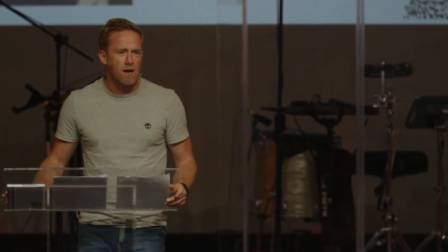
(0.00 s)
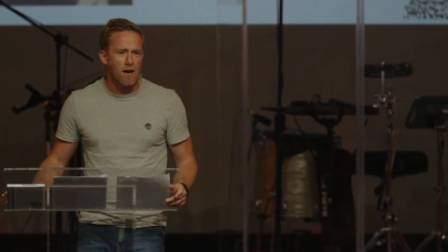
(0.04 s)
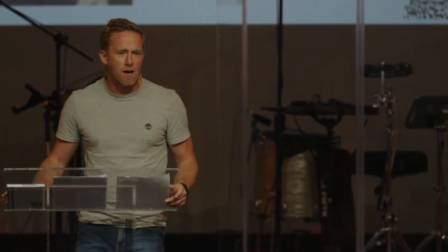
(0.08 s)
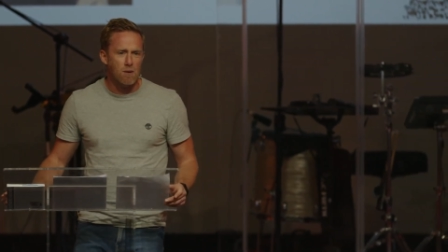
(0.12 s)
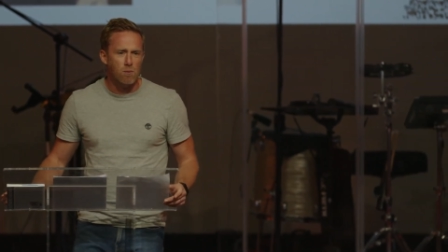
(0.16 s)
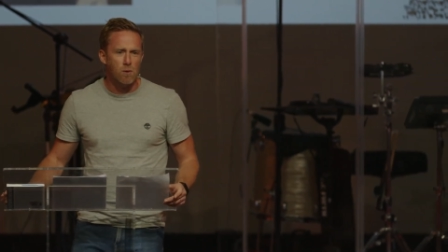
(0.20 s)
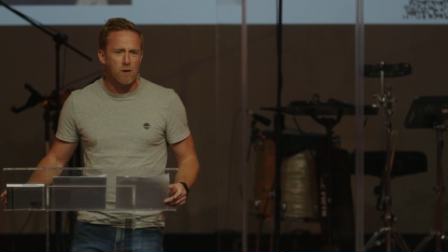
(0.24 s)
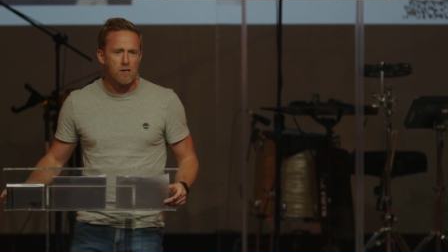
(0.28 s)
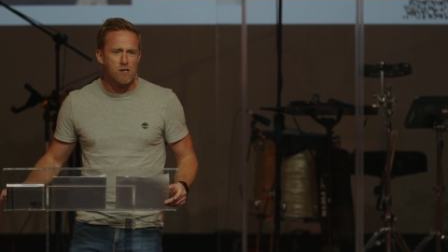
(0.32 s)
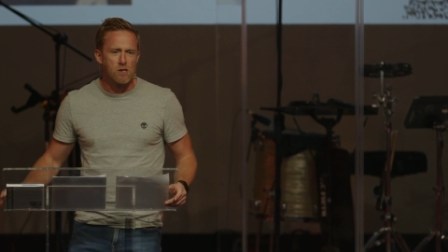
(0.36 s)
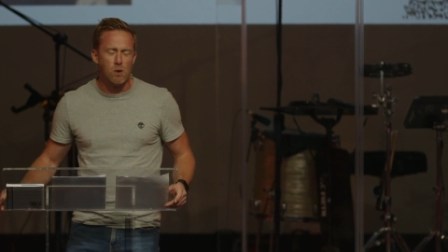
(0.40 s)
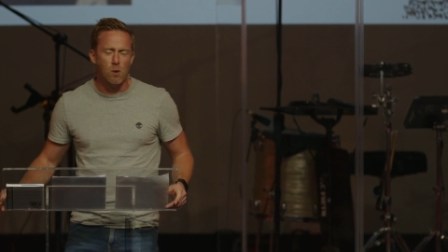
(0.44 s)

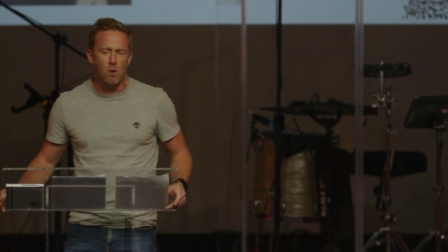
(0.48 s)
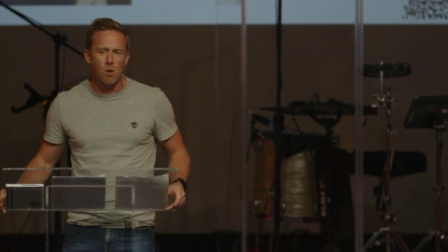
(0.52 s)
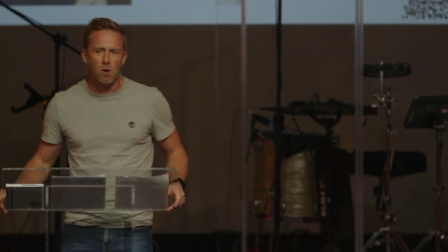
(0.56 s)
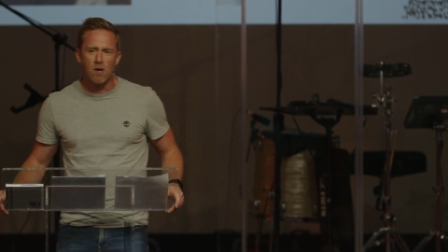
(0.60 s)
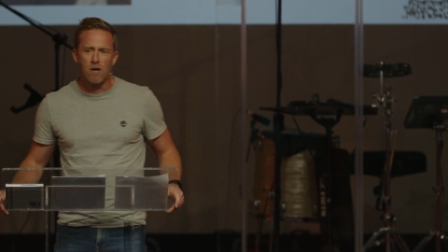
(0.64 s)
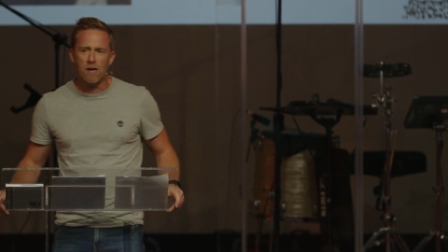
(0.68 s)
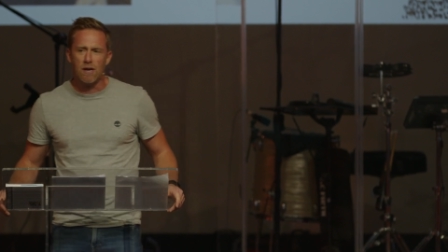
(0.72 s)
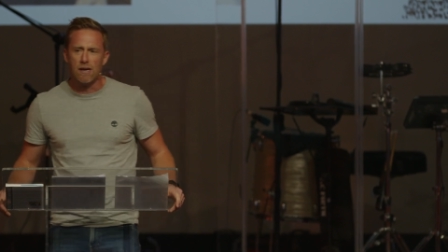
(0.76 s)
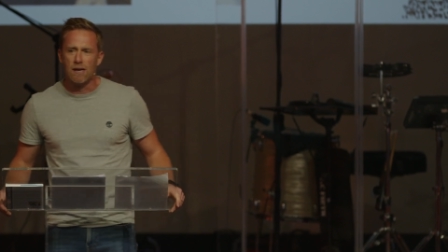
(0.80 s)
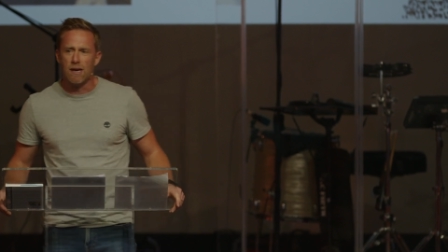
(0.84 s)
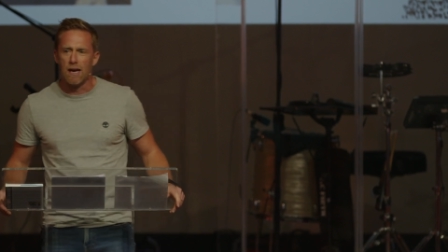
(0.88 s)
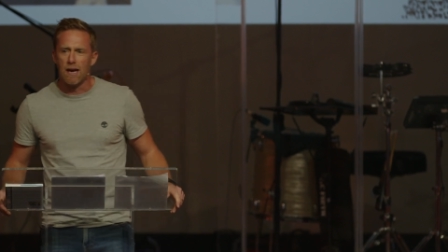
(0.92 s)
and we're
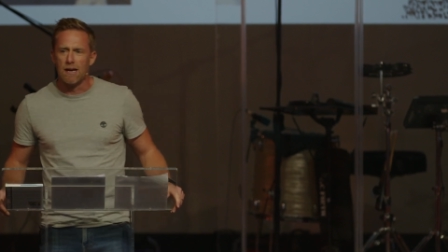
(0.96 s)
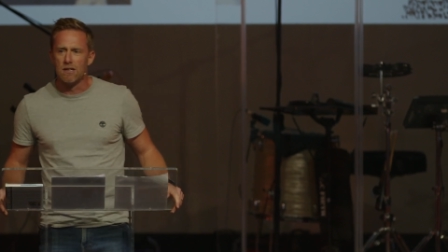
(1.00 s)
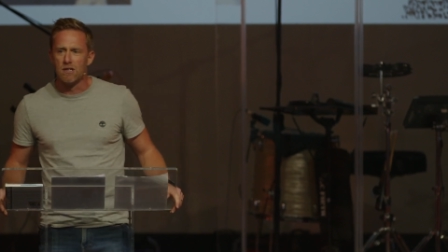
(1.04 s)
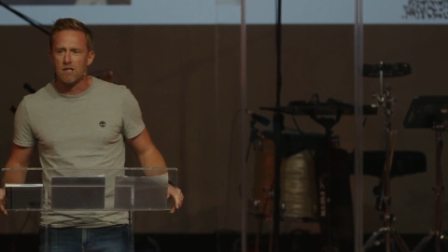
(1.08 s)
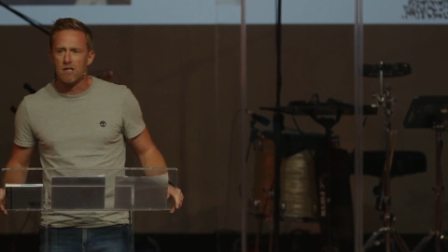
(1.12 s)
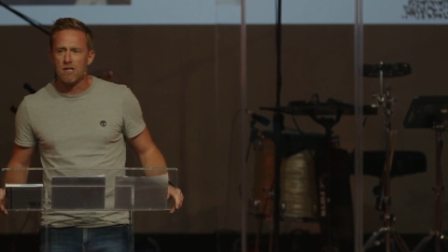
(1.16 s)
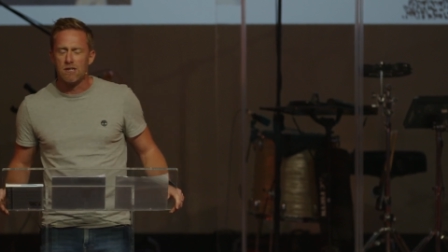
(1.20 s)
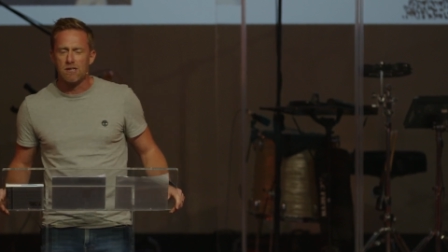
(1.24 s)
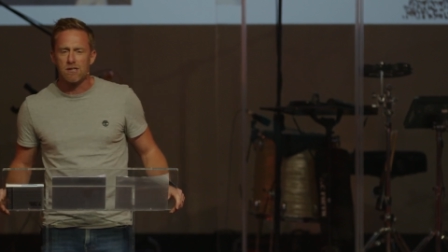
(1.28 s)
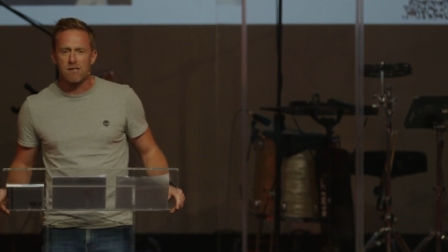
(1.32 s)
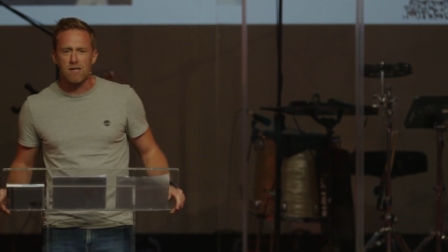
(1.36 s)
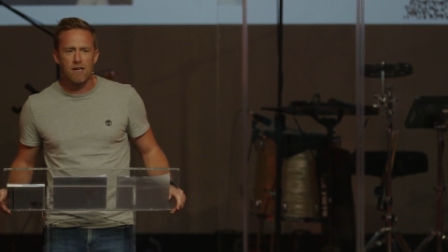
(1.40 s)
talking,
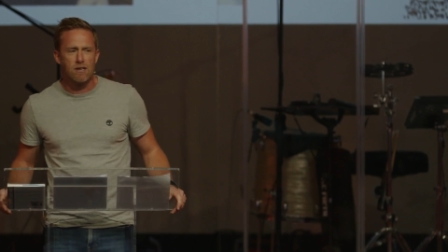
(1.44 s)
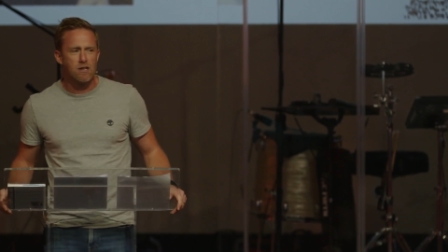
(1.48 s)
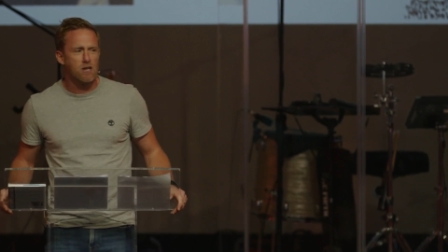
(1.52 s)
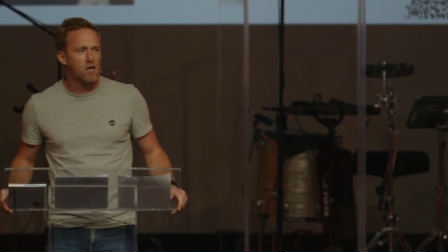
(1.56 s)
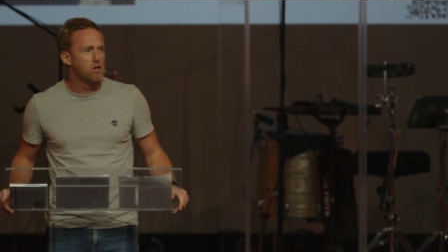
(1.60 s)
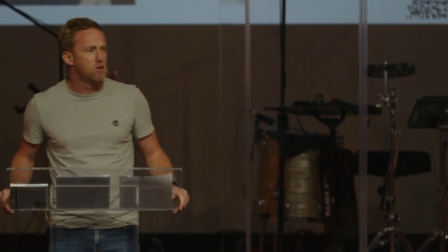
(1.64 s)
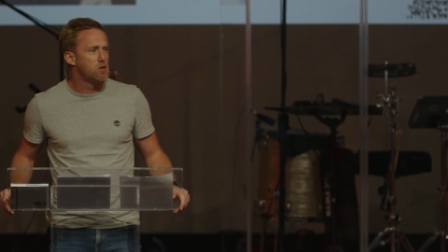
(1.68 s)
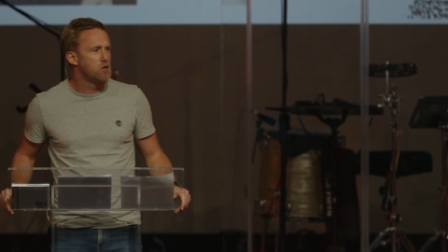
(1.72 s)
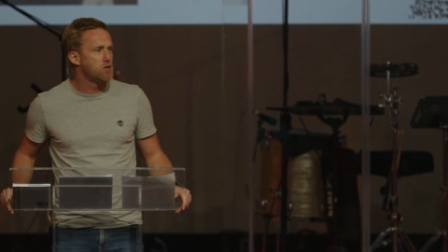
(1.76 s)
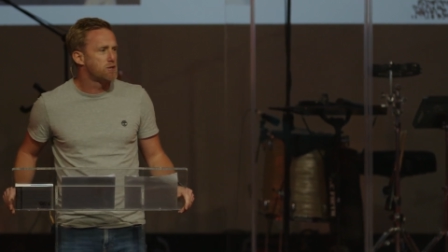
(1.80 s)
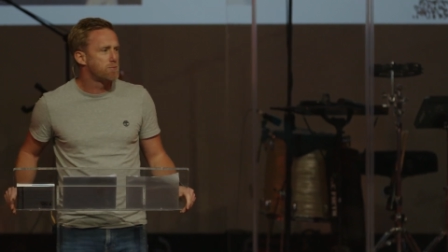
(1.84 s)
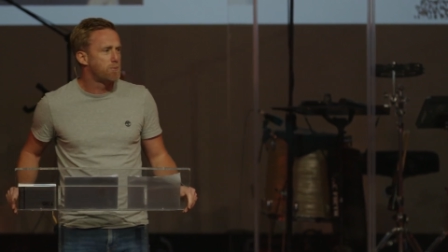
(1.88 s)
and she said,
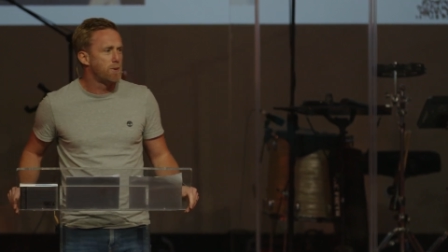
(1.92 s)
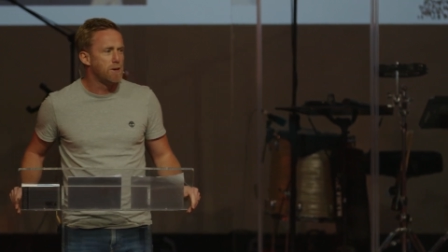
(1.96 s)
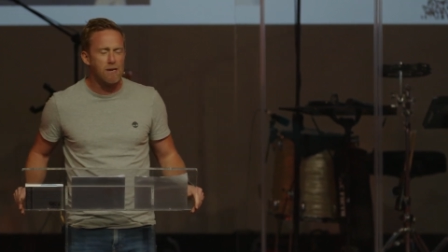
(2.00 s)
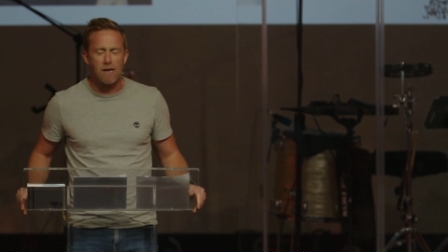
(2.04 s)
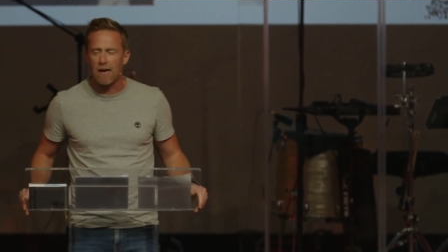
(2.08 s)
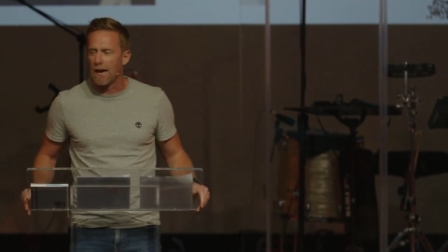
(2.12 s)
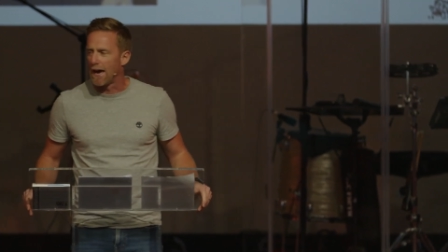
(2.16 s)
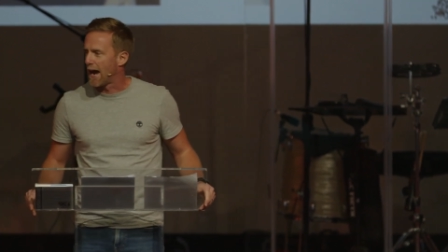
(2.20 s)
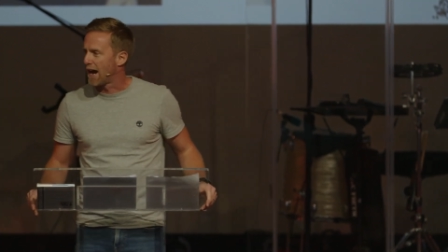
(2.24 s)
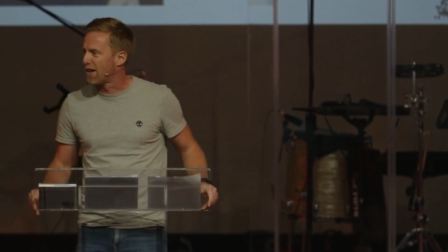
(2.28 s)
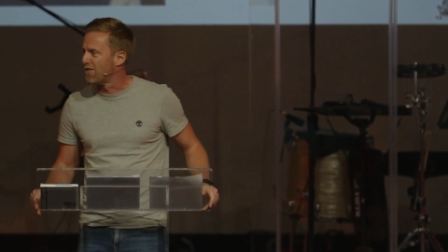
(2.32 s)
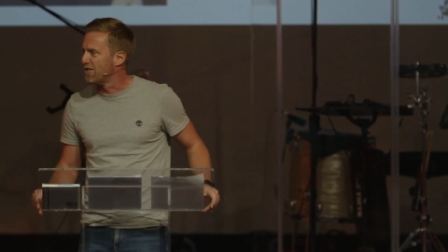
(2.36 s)
could you
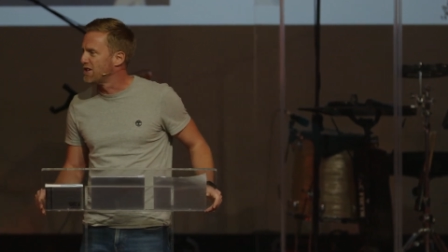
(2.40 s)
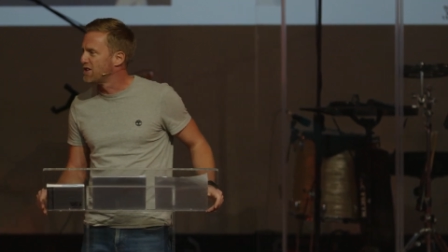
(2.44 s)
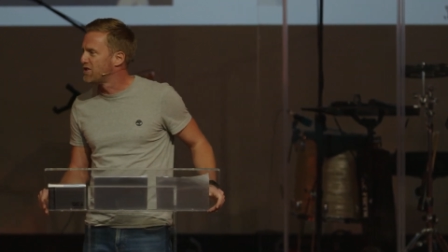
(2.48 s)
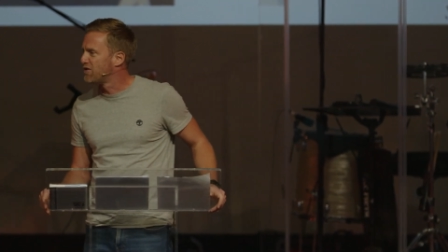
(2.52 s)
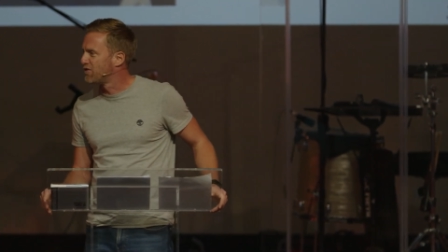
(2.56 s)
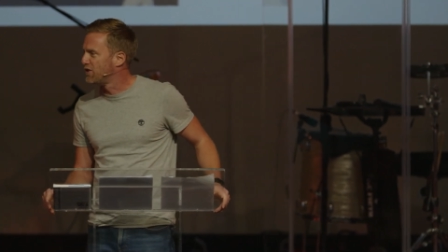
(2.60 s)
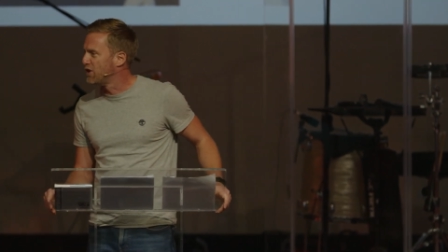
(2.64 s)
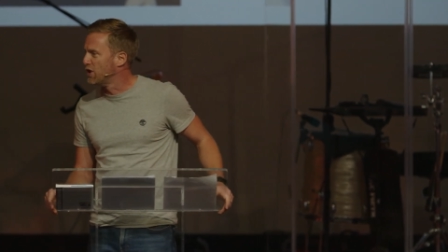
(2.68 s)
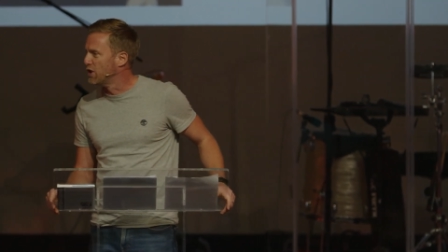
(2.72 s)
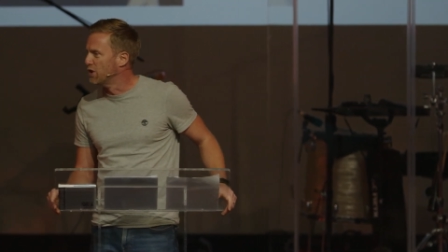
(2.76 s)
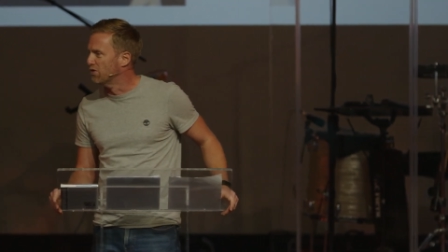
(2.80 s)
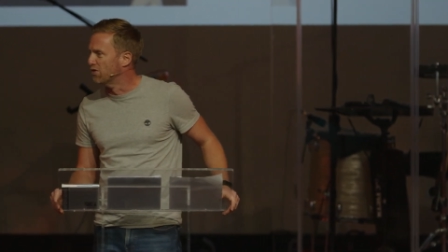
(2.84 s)
speak at
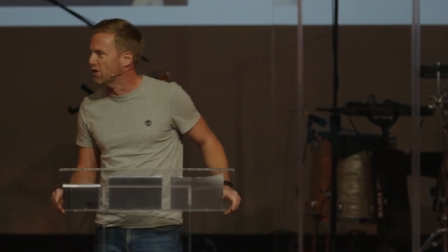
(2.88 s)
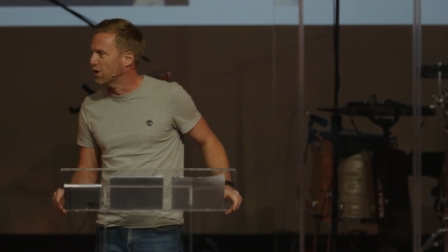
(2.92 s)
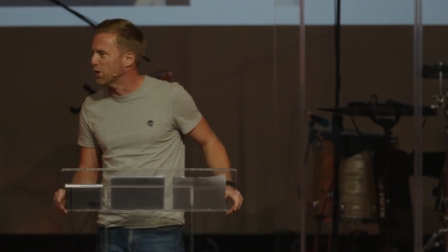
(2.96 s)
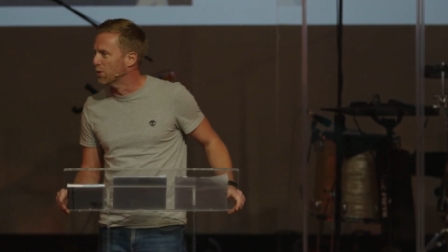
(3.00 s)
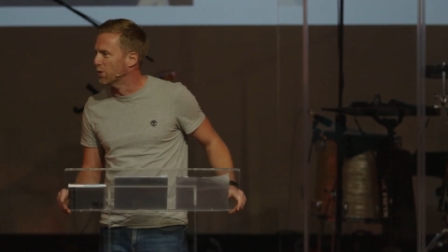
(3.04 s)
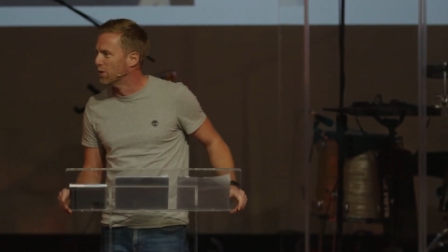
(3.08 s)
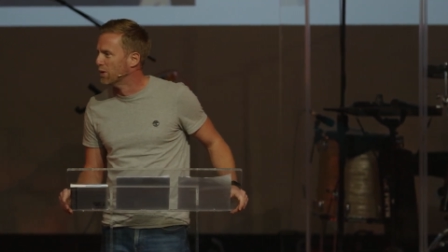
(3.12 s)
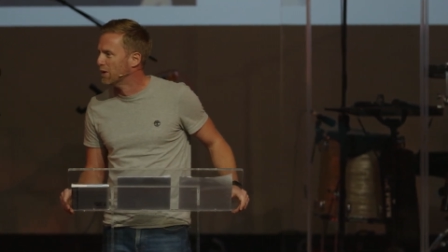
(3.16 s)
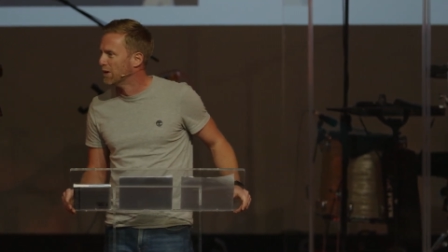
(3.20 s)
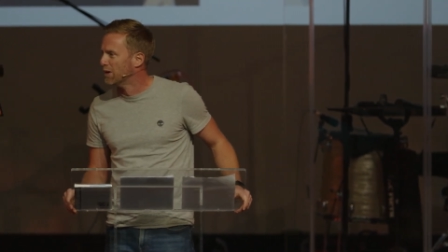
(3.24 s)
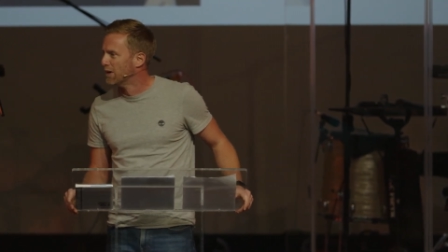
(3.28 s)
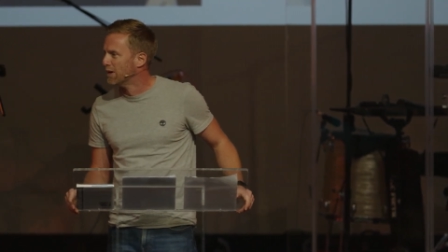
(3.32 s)
Harry's
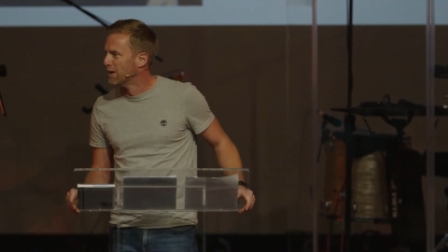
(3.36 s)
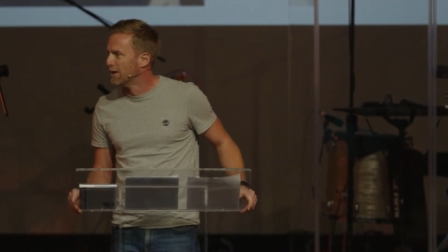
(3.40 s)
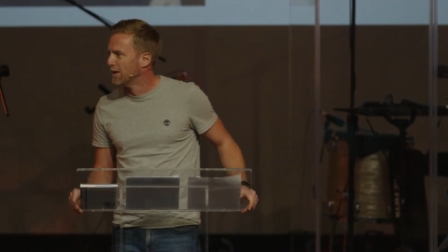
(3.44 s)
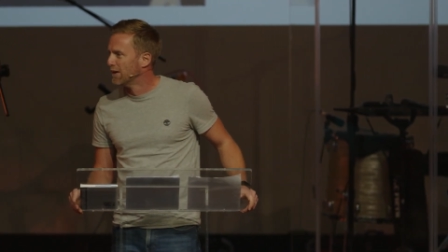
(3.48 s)
funeral?